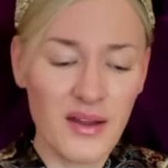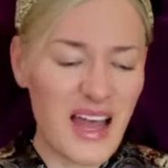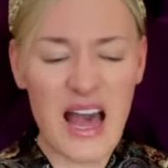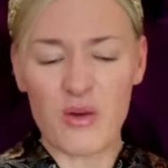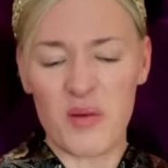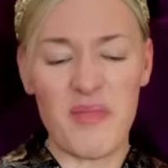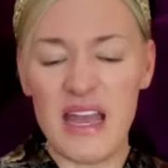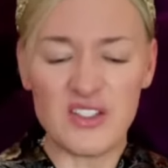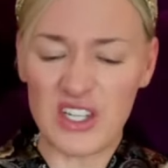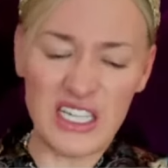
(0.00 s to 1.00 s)
How
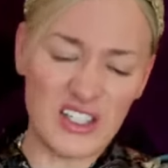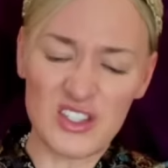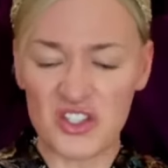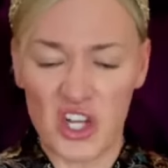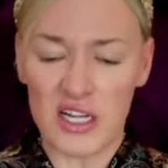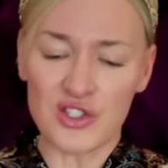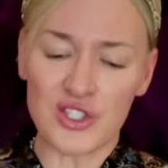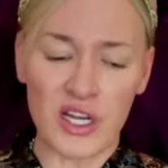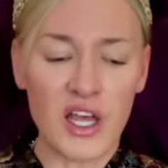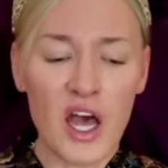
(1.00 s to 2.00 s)
amazingly
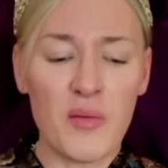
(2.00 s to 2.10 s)
disgusting